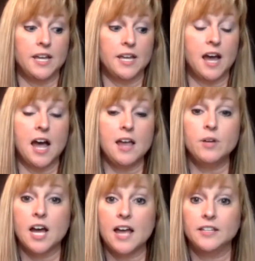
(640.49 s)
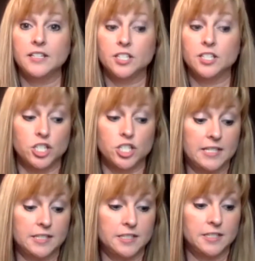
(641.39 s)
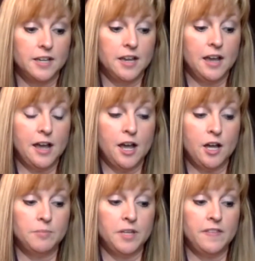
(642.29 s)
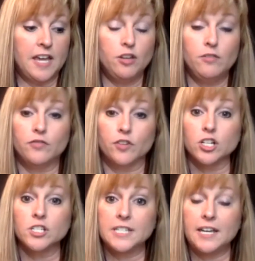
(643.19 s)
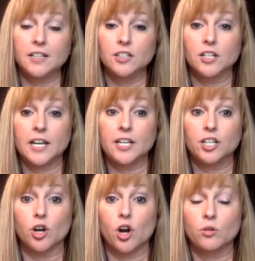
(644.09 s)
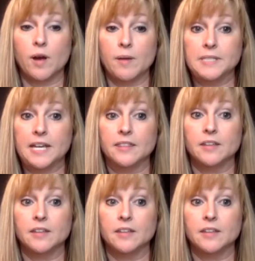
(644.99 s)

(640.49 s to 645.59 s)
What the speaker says: And I would highly suggest that you first take a look at your own website.